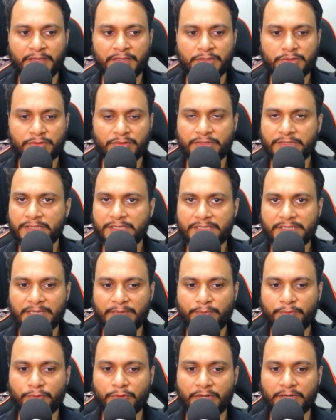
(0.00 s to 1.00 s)
So this is
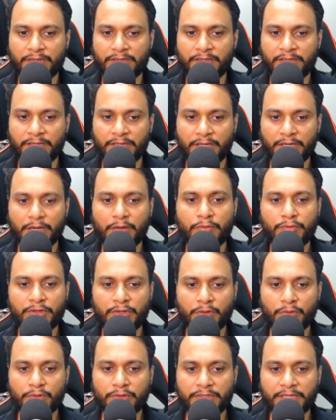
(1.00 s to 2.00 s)
step 1. Now we
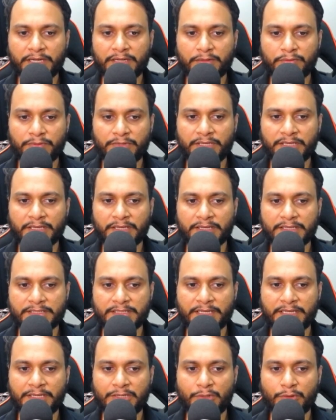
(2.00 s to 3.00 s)
know that we can
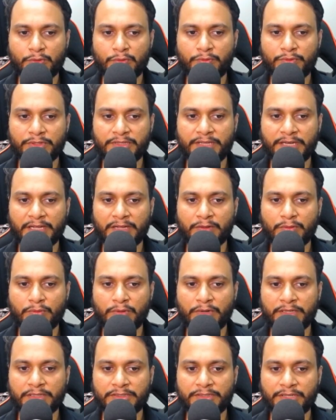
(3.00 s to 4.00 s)
assign 2 with rank
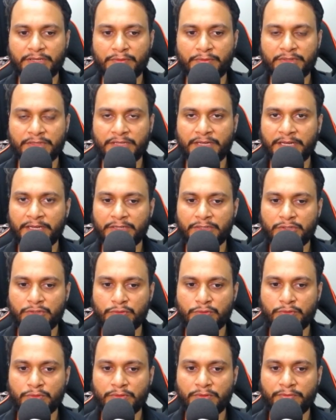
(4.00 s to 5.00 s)
1, 3 with rank
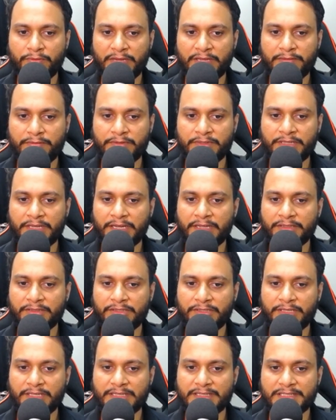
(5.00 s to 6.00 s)
2, 5 with rank
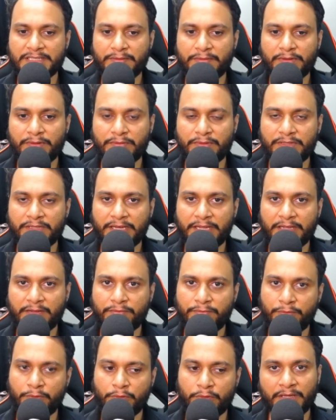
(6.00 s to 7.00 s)
3 and 7 with rank
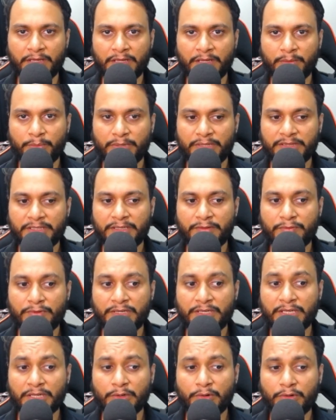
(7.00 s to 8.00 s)
4. But then we
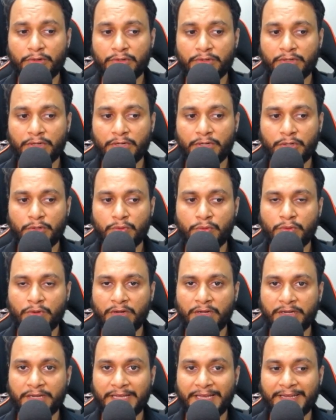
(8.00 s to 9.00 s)
cannot uh, do
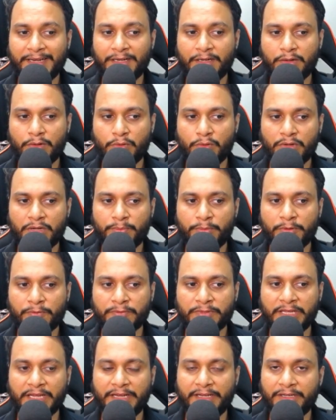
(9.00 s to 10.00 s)
a direct lookup
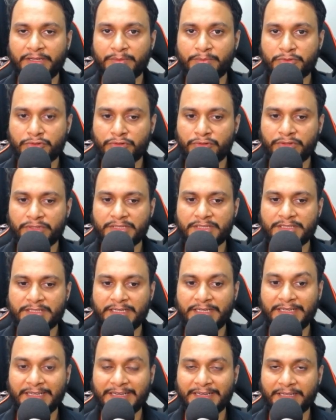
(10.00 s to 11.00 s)
of the items on this
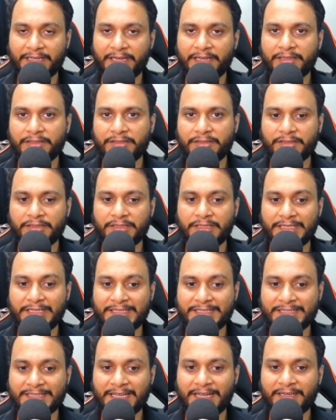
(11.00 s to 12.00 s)
set and get the
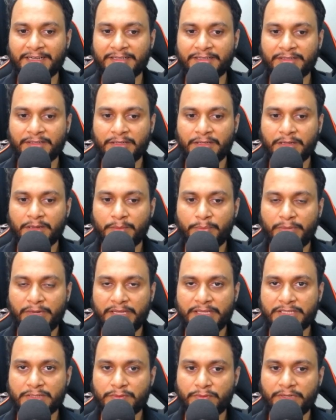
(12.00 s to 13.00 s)
exact
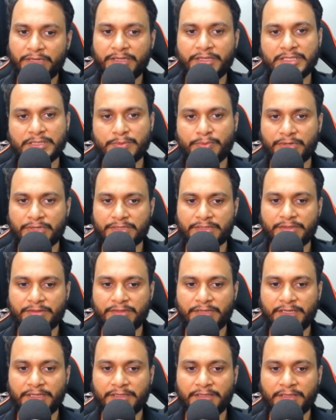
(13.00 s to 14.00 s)
place where it is present,
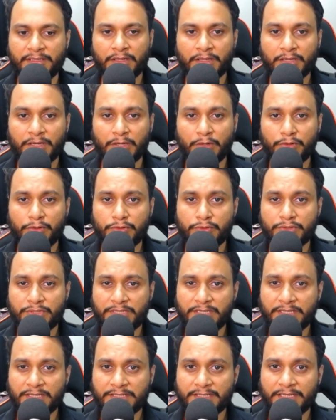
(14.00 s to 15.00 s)
right? now
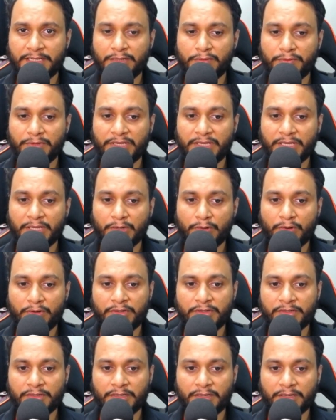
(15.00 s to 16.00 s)
using a set we
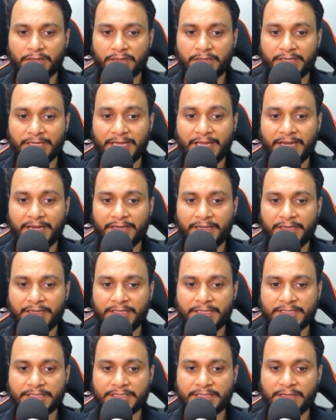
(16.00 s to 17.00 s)
cannot uh,
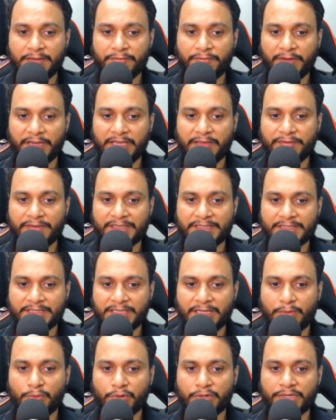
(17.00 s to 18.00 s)
directly see 5 and
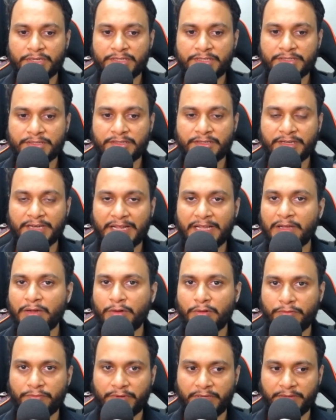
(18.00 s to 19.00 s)
say what is the rank
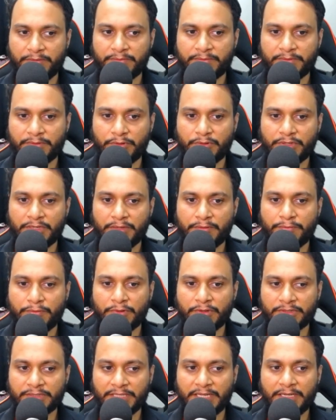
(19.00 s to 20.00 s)
of 5 okay
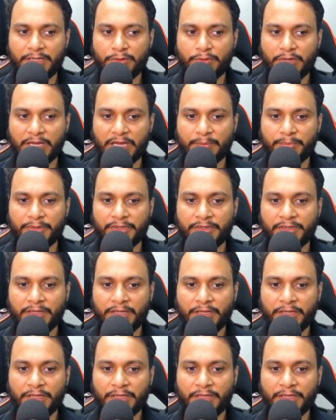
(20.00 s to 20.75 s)
for that to happen